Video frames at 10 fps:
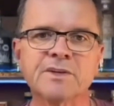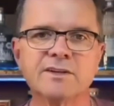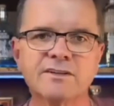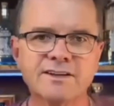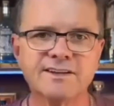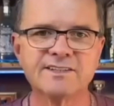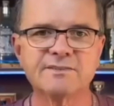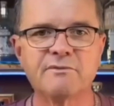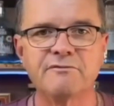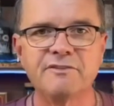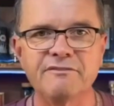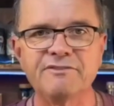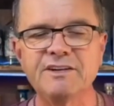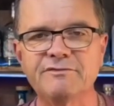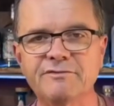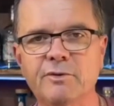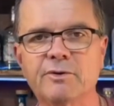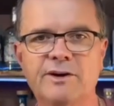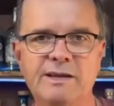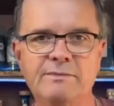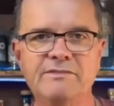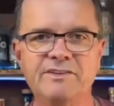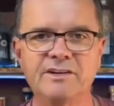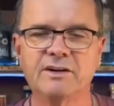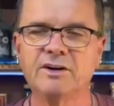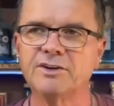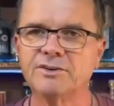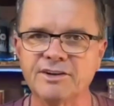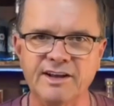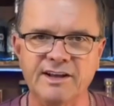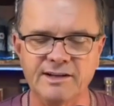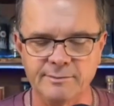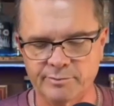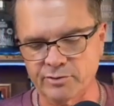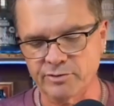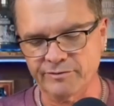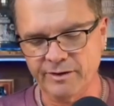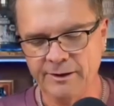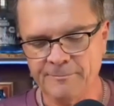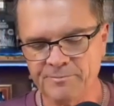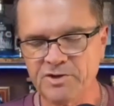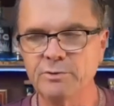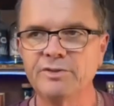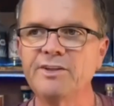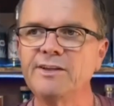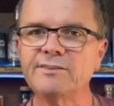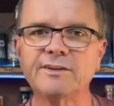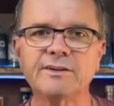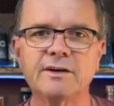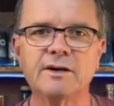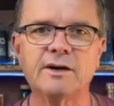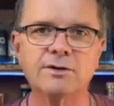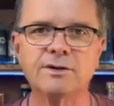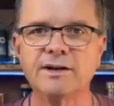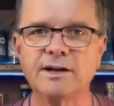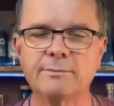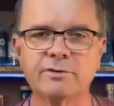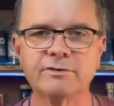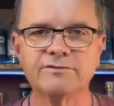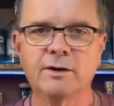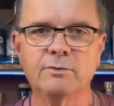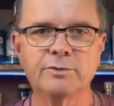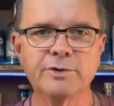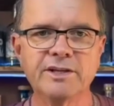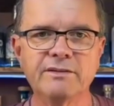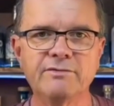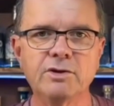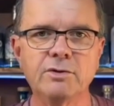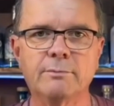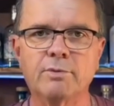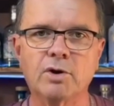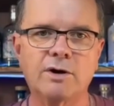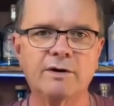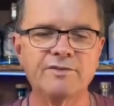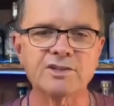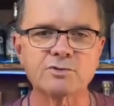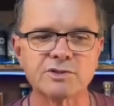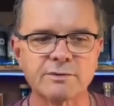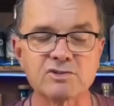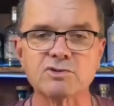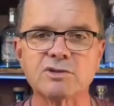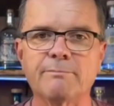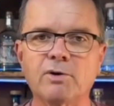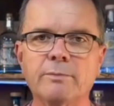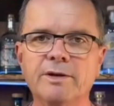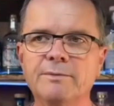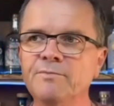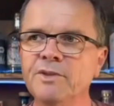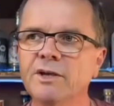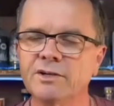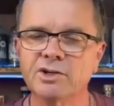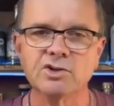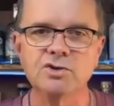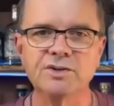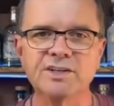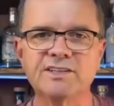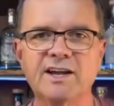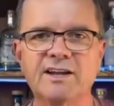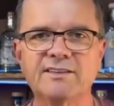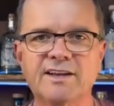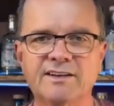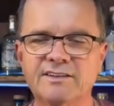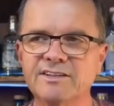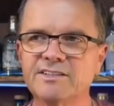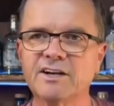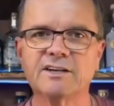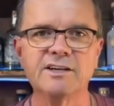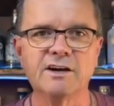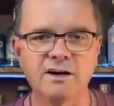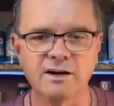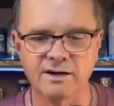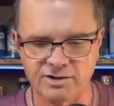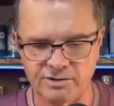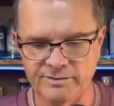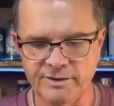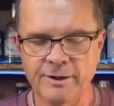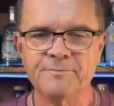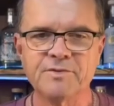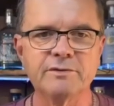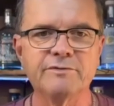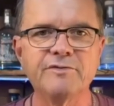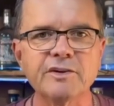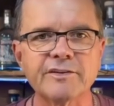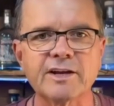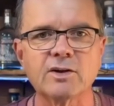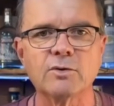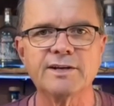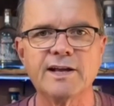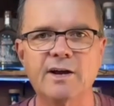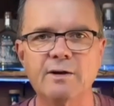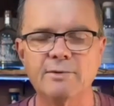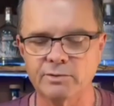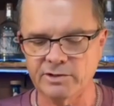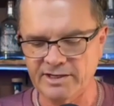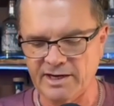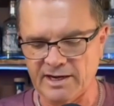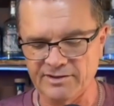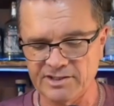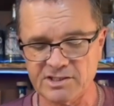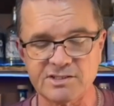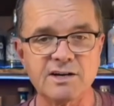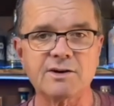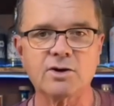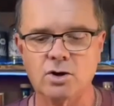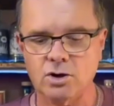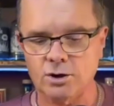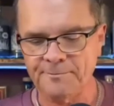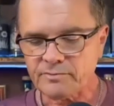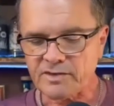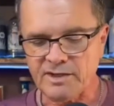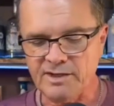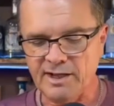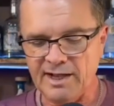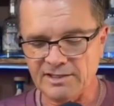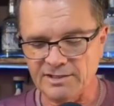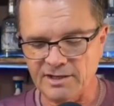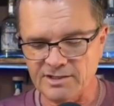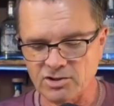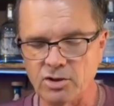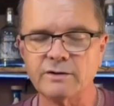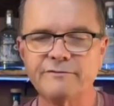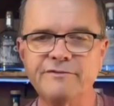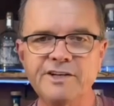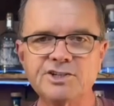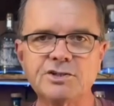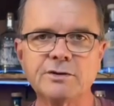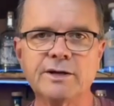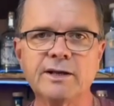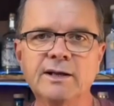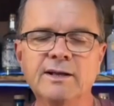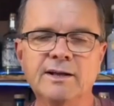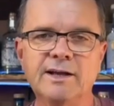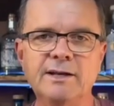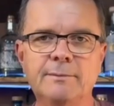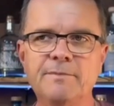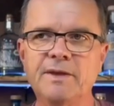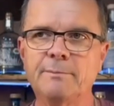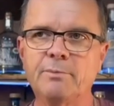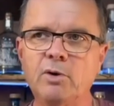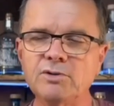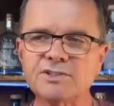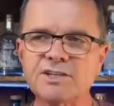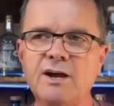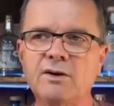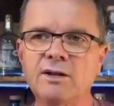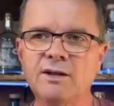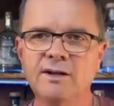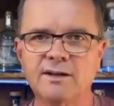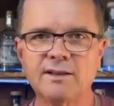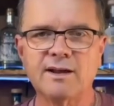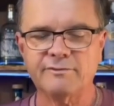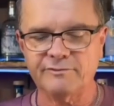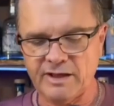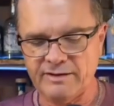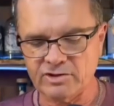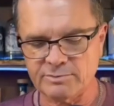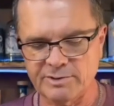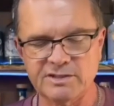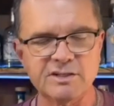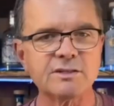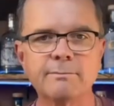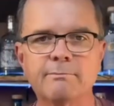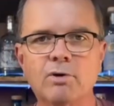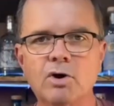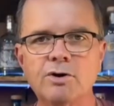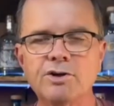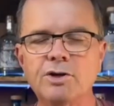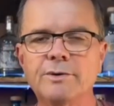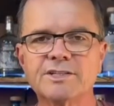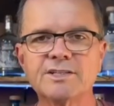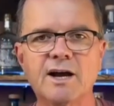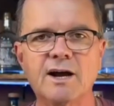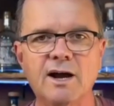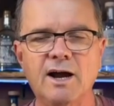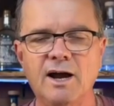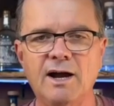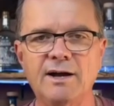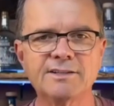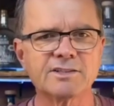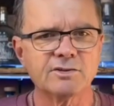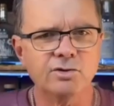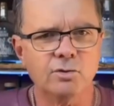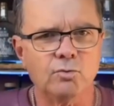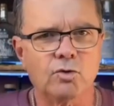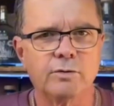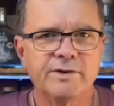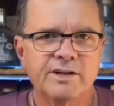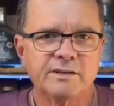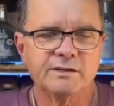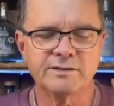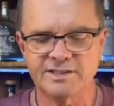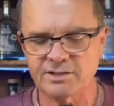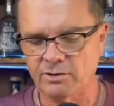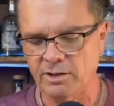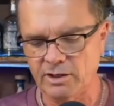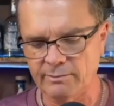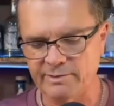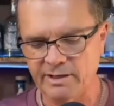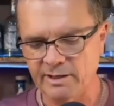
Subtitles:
like it's 54 ABV, 108 proof. You would think that a 108 proof would really give you a burn. If this was a bourbon, you know, you'd get that Kentucky hug. You'd feel that going down and be really hot. This is not at all. It has a nice long finish to it, and it pulls out a lot of flavors, but it doesn't burn you. It's not hot. It's a little warm. You get a Jalisco hug, but